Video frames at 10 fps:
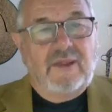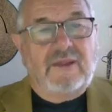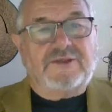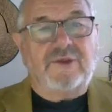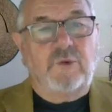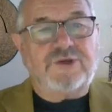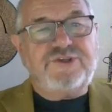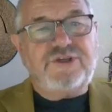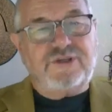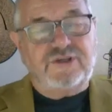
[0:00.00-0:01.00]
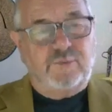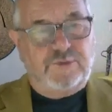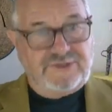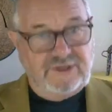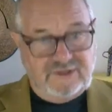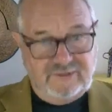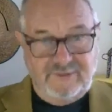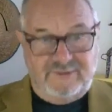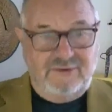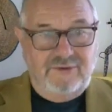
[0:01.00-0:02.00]
So what she did was she
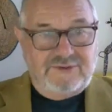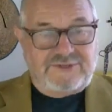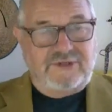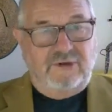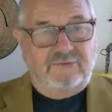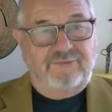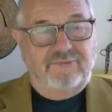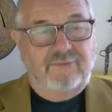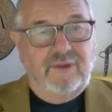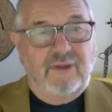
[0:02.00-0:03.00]
committed herself